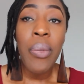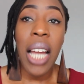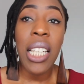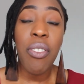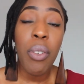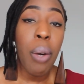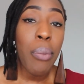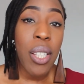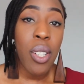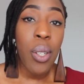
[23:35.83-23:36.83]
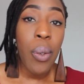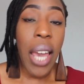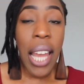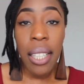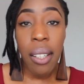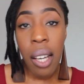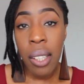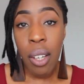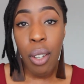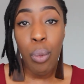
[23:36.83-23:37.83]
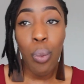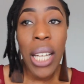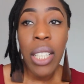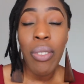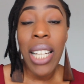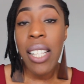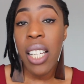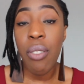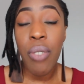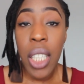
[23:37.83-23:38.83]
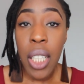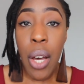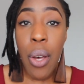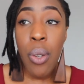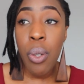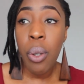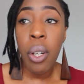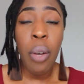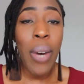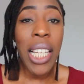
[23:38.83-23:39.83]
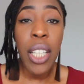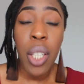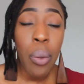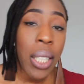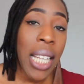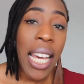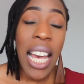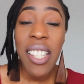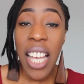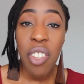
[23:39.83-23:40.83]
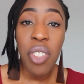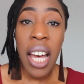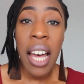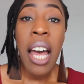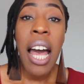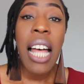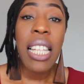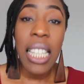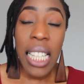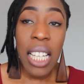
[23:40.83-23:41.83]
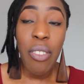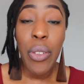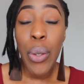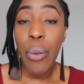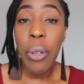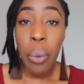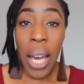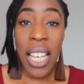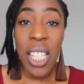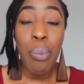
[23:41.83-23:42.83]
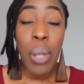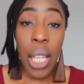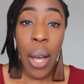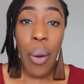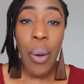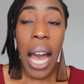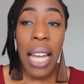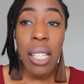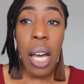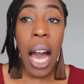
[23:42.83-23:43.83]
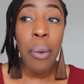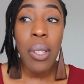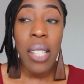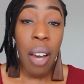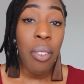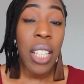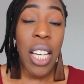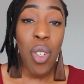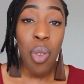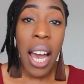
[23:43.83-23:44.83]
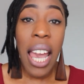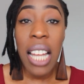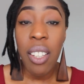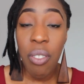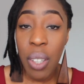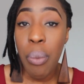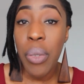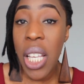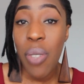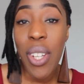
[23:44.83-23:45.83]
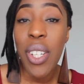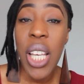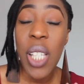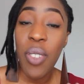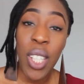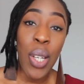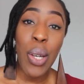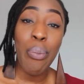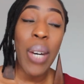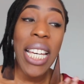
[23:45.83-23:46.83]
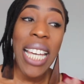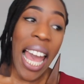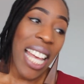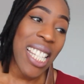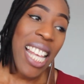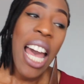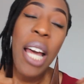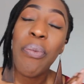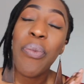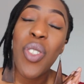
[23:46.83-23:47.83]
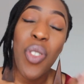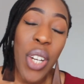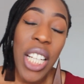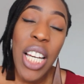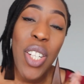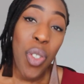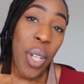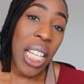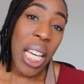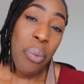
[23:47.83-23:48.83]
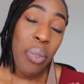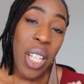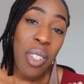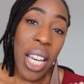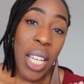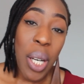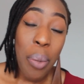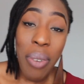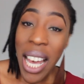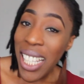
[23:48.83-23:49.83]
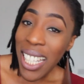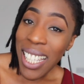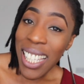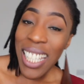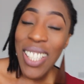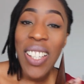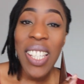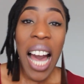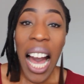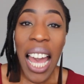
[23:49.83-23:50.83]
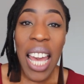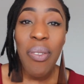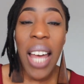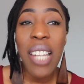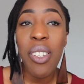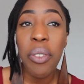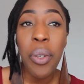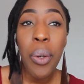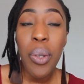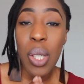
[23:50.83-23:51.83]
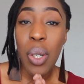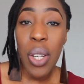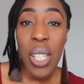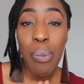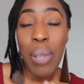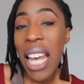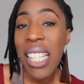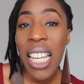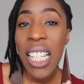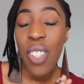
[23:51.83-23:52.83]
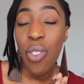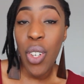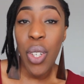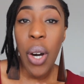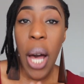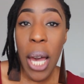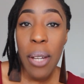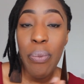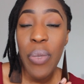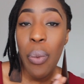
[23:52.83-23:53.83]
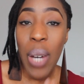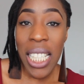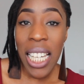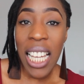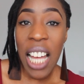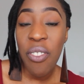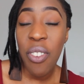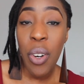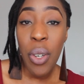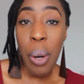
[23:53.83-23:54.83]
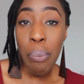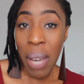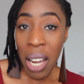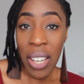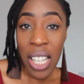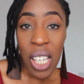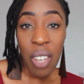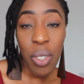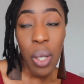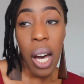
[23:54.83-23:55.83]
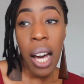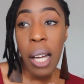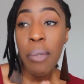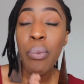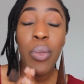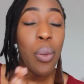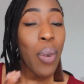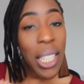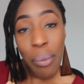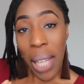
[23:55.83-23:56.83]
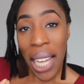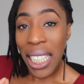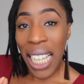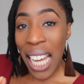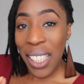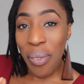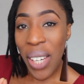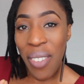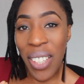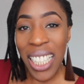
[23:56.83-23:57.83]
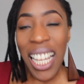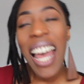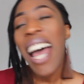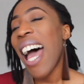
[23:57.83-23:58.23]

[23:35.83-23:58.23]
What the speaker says: And if you want me to do any other wedding related videos or a wedding Q&A, etc., leave your requests below and I will definitely try and film those videos for you. But yes, truly, truly appreciate your presence and your time, and of course God's blessings for your own wedding and for your marriage if you are wedding planning at the moment.